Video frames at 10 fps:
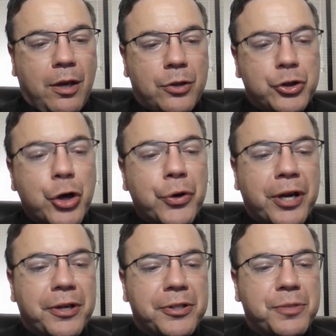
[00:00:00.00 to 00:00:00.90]

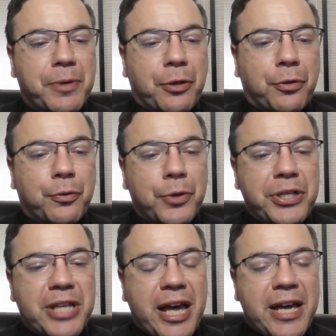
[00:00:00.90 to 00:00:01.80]
Jonah spent 3
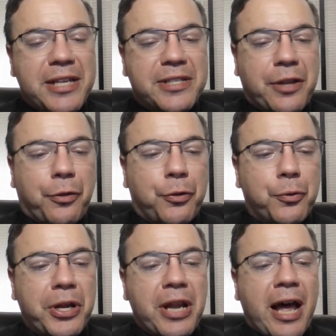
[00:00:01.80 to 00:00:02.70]
days and
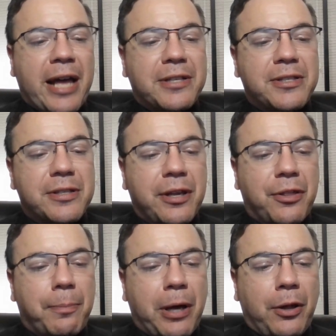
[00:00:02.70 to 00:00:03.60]
3 nights in
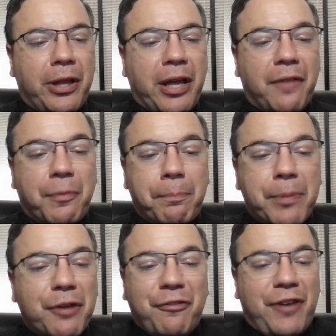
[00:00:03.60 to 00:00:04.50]
the belly of a
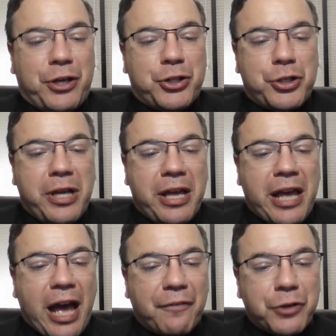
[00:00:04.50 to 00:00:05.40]
big fish
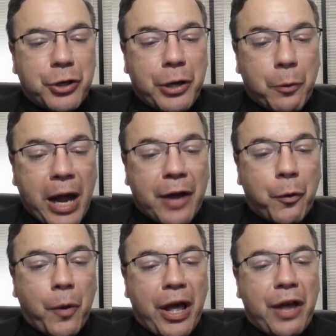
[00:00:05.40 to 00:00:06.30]
after he ran
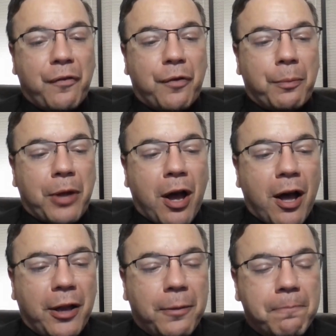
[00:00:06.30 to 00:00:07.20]
away from
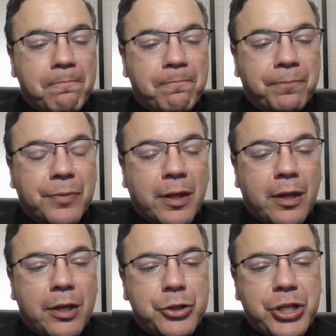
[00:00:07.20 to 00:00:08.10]
God.
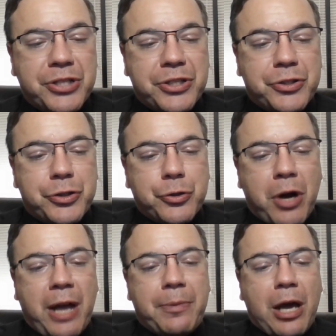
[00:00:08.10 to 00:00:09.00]
Jesus
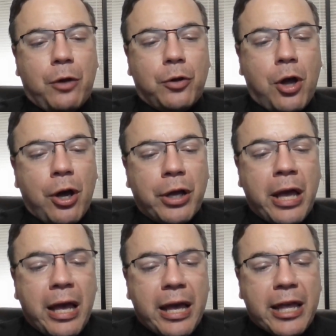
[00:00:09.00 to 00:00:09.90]
described how long
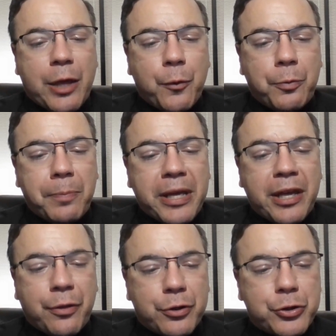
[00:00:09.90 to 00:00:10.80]
he would be
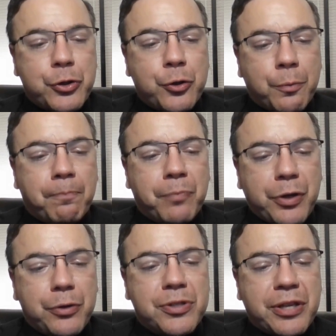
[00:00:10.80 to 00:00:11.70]
in the tomb
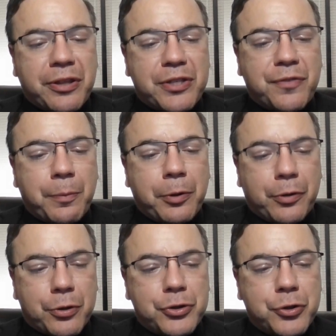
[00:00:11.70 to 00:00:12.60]
using this
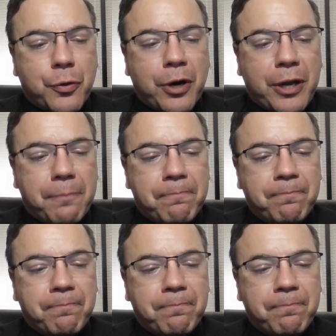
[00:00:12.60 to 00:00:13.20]
familiar story.